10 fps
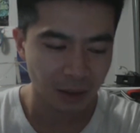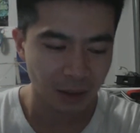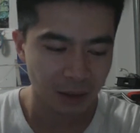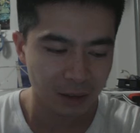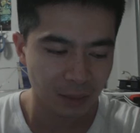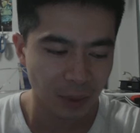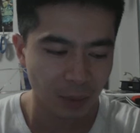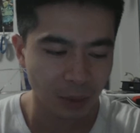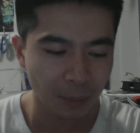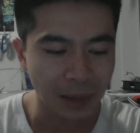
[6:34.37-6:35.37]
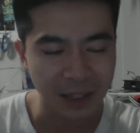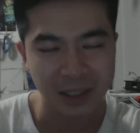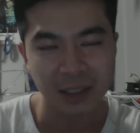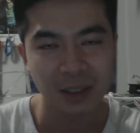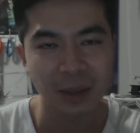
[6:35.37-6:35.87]
these people are
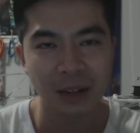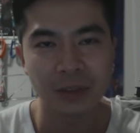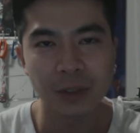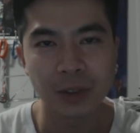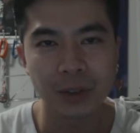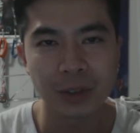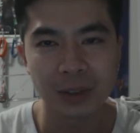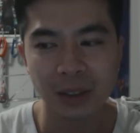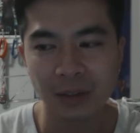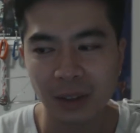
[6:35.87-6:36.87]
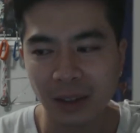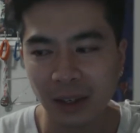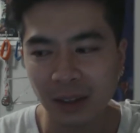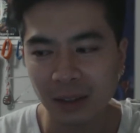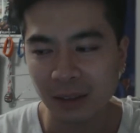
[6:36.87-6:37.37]
passionate about food and stuff like
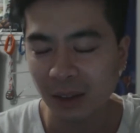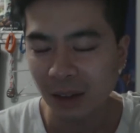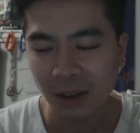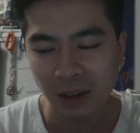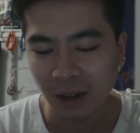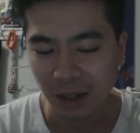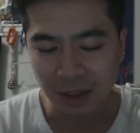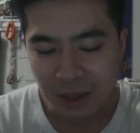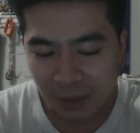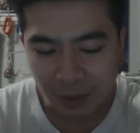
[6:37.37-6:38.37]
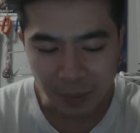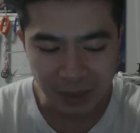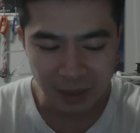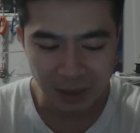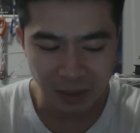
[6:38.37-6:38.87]
that. And I just love the
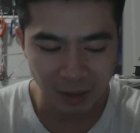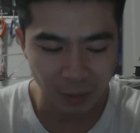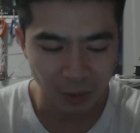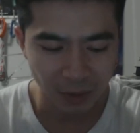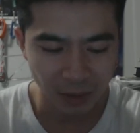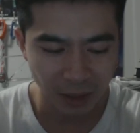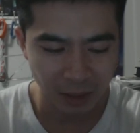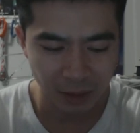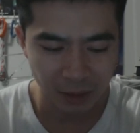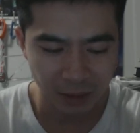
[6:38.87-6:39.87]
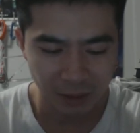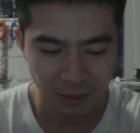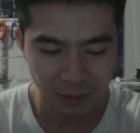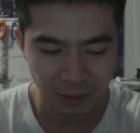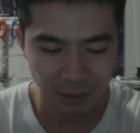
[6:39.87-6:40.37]
messages in the movie, like,
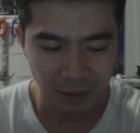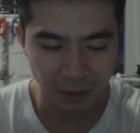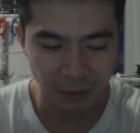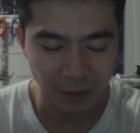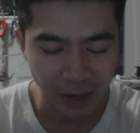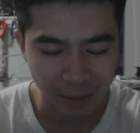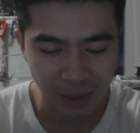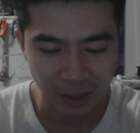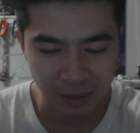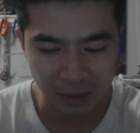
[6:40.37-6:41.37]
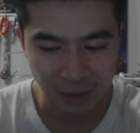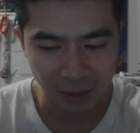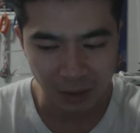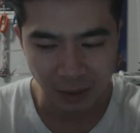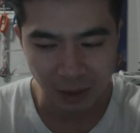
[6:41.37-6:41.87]
you know, family and
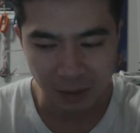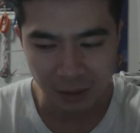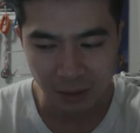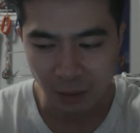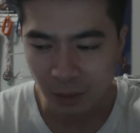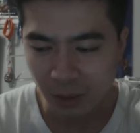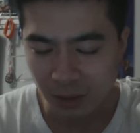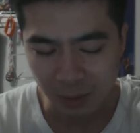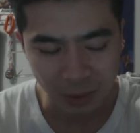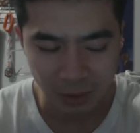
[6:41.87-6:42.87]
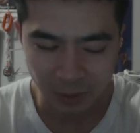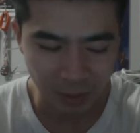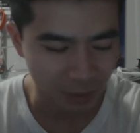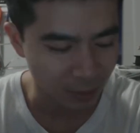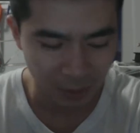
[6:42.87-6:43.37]
stuff like that. Awesome, awesome,
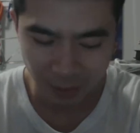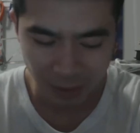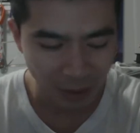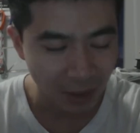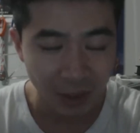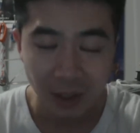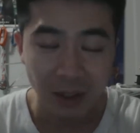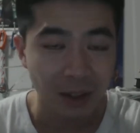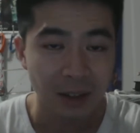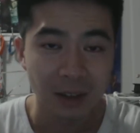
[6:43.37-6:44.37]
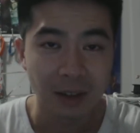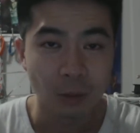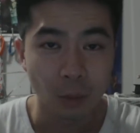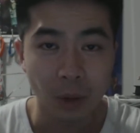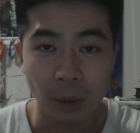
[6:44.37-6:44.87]
awesome, awesome.
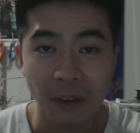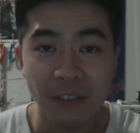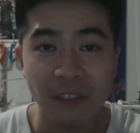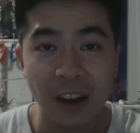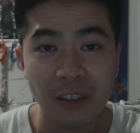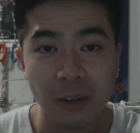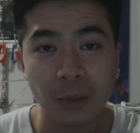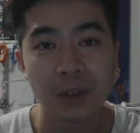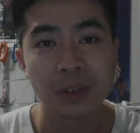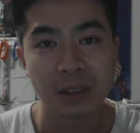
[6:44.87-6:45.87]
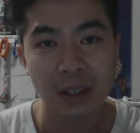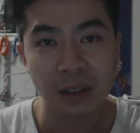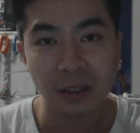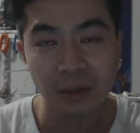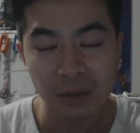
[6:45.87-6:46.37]
One of my favorite movies
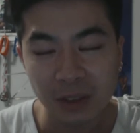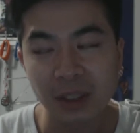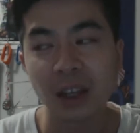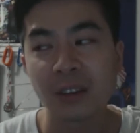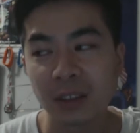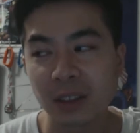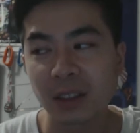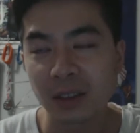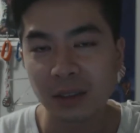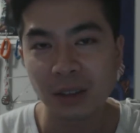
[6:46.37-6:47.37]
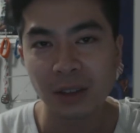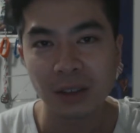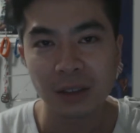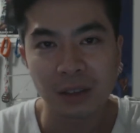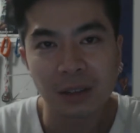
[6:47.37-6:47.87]
I've ever seen.
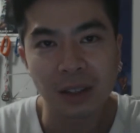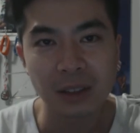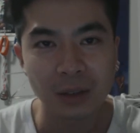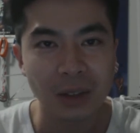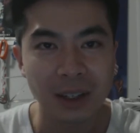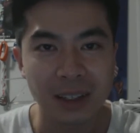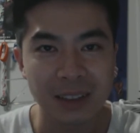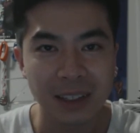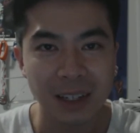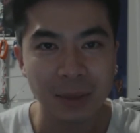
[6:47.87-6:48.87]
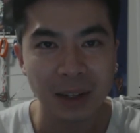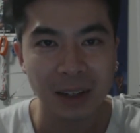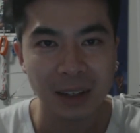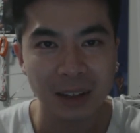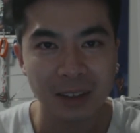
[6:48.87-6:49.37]
So that's all I can say about
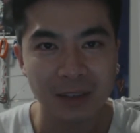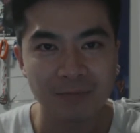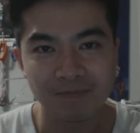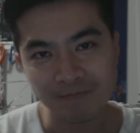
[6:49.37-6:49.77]
it, I guess.